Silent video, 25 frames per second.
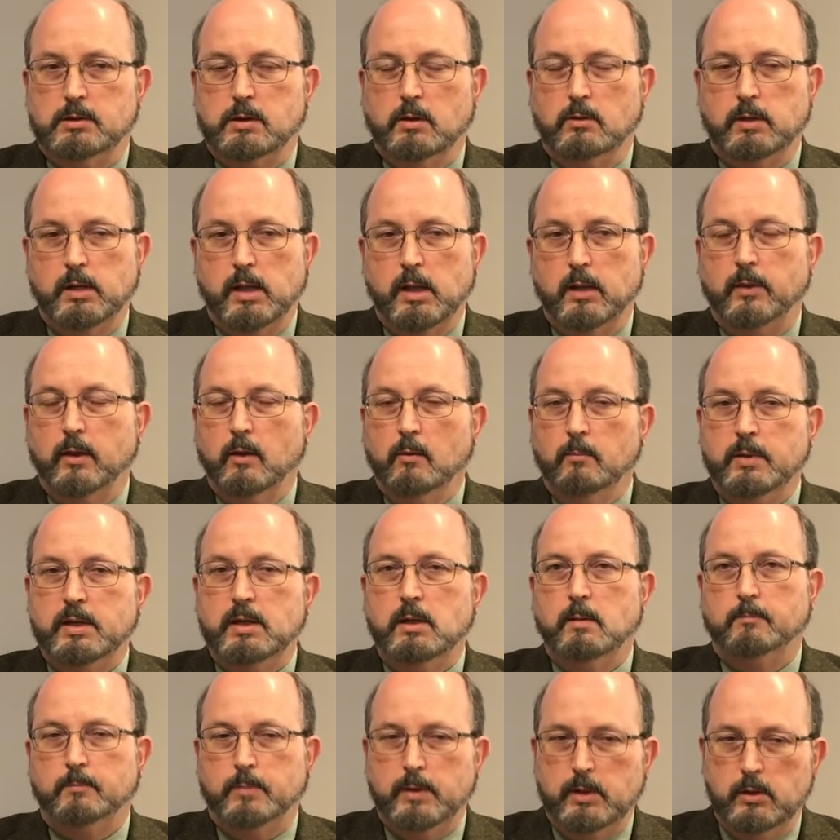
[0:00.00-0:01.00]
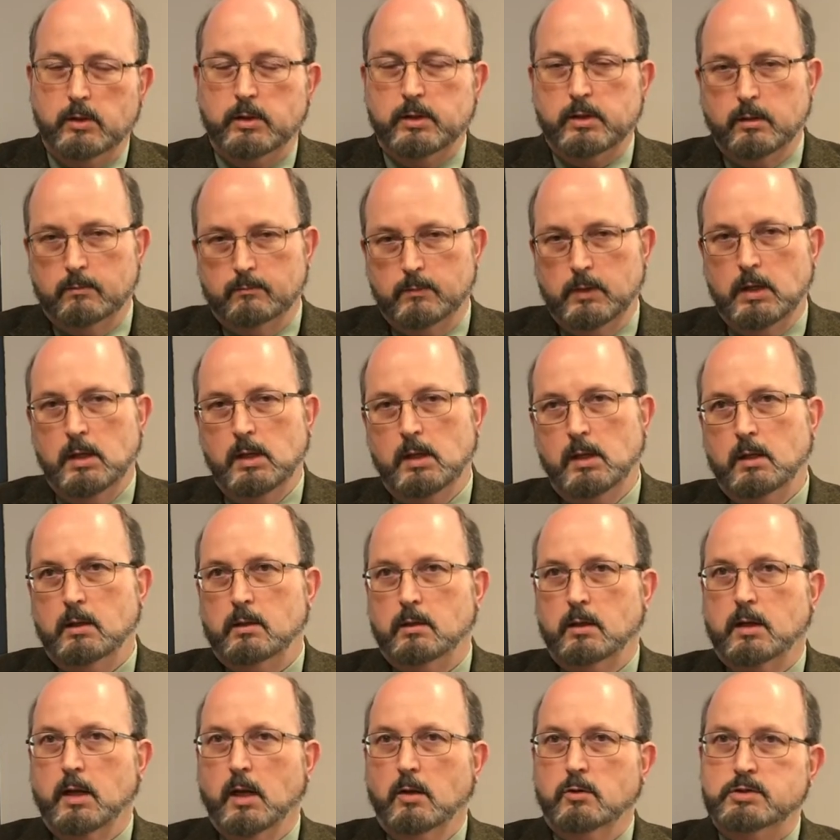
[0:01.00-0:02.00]
So yeah, there'll be a period of
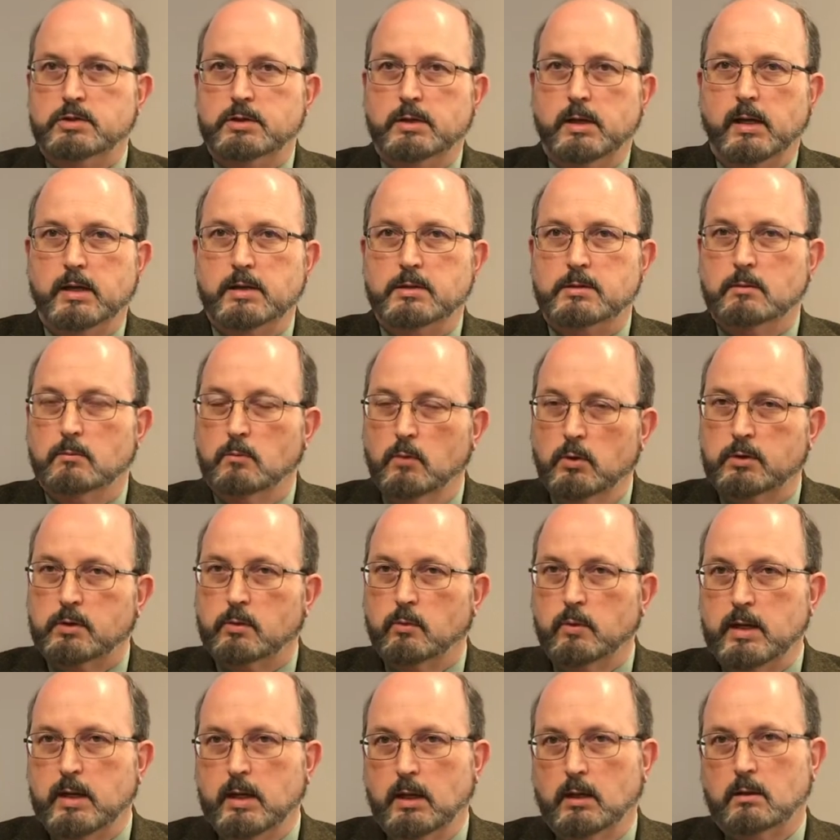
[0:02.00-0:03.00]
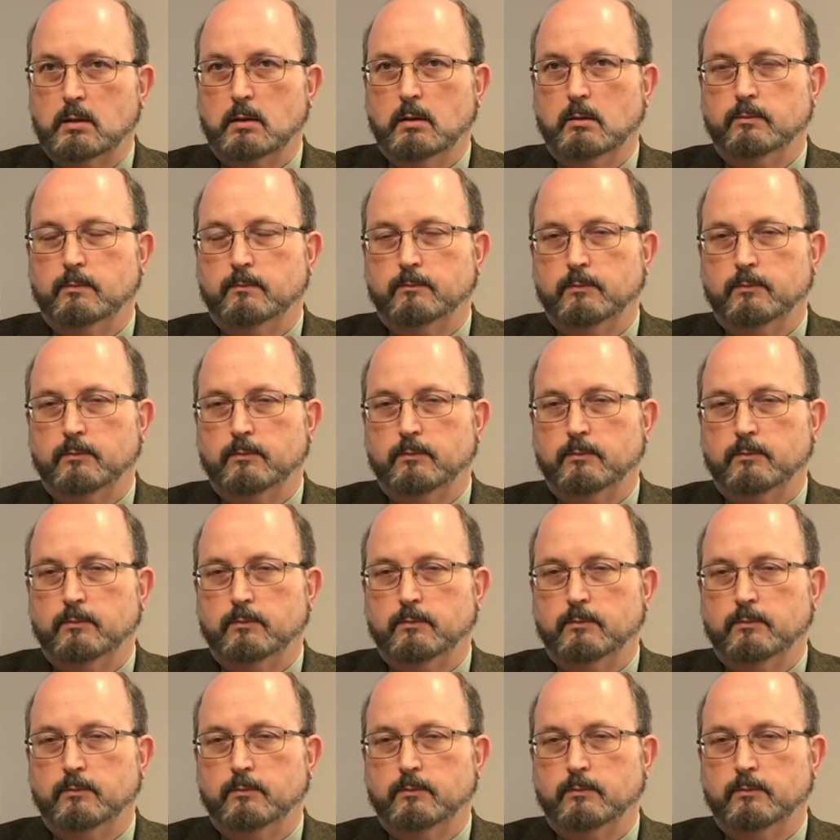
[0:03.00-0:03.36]
negotiation once we get the